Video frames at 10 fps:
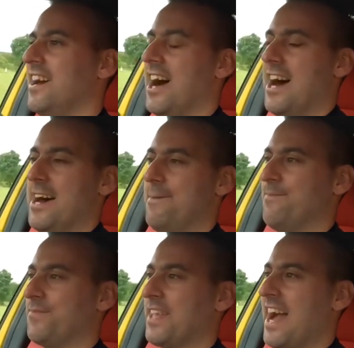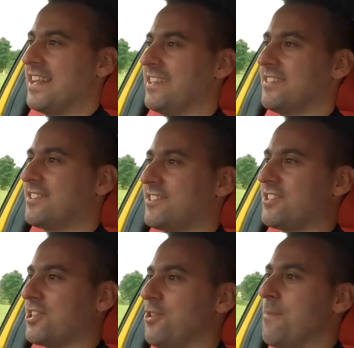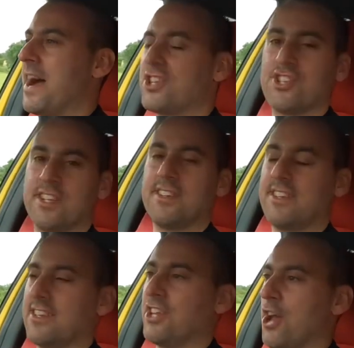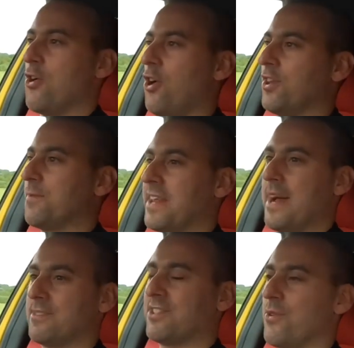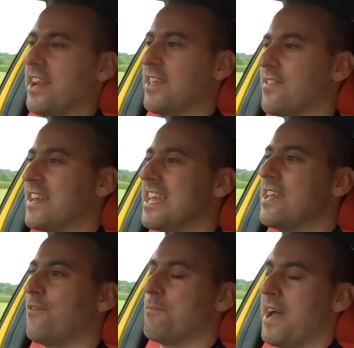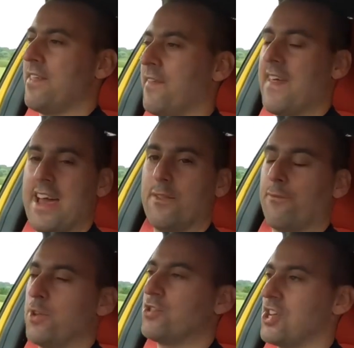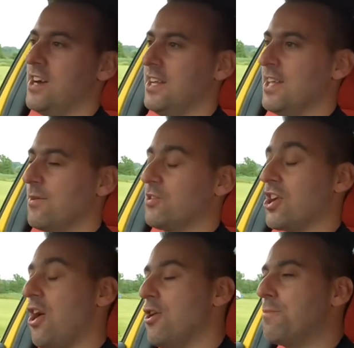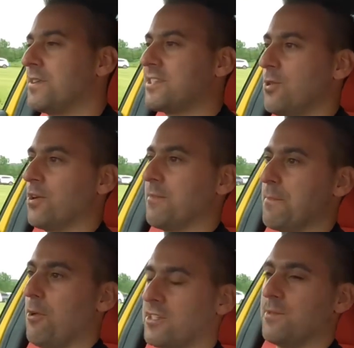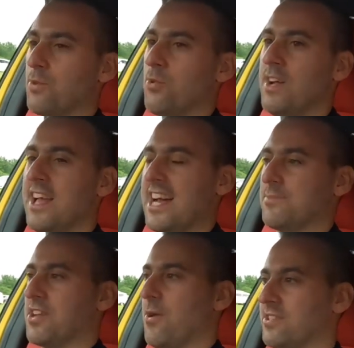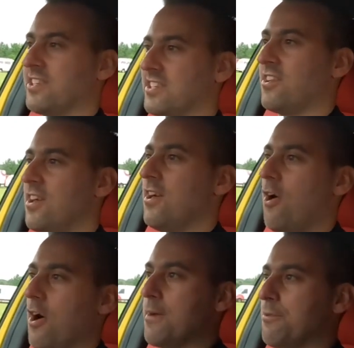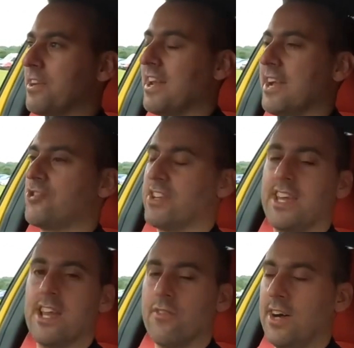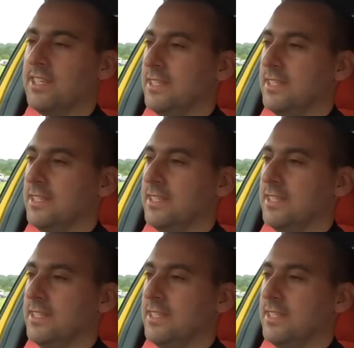And to imagine, Honda being able to do anything even better than that in the future, which I hope is still going to be possible as we go into this hybrid electric era.